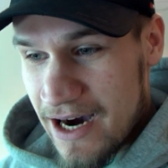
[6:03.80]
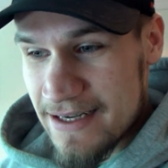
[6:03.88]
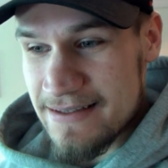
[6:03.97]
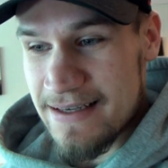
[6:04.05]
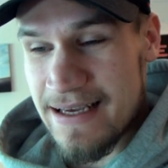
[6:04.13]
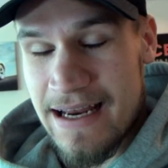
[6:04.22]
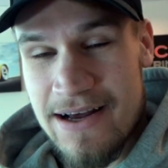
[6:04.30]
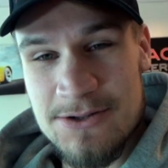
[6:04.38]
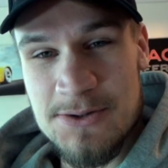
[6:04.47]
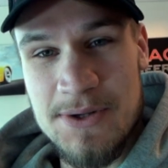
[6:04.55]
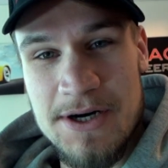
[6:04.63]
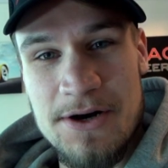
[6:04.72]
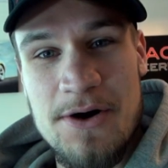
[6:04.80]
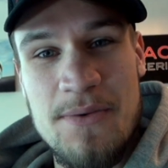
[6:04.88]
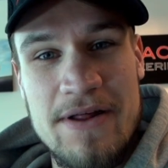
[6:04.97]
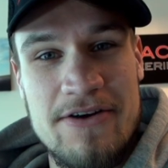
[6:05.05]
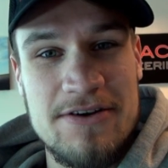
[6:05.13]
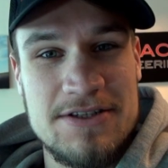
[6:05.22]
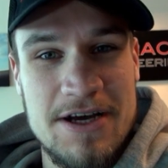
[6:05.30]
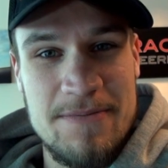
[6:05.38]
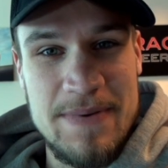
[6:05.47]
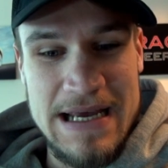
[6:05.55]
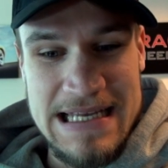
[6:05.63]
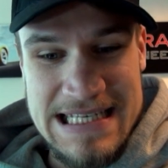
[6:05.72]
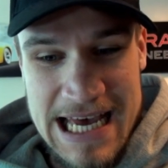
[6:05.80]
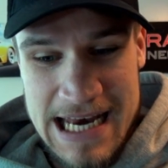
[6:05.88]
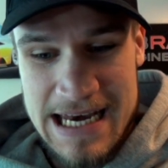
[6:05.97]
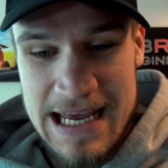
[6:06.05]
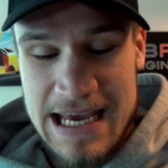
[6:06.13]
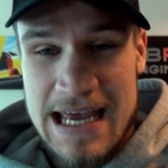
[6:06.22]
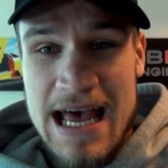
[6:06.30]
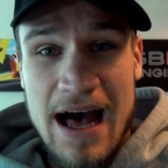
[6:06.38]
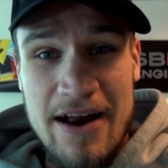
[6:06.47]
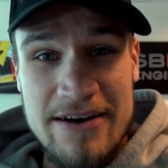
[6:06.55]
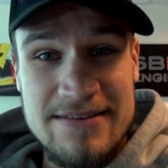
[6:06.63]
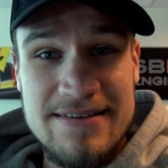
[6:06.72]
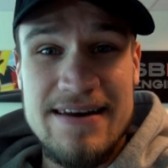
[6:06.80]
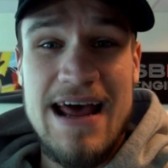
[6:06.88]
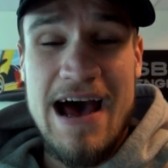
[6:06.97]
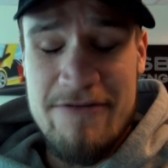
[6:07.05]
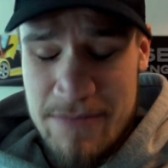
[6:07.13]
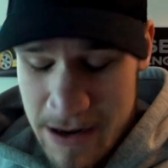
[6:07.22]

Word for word: I did get asked quite a lot whether I was going to be attending, and I did have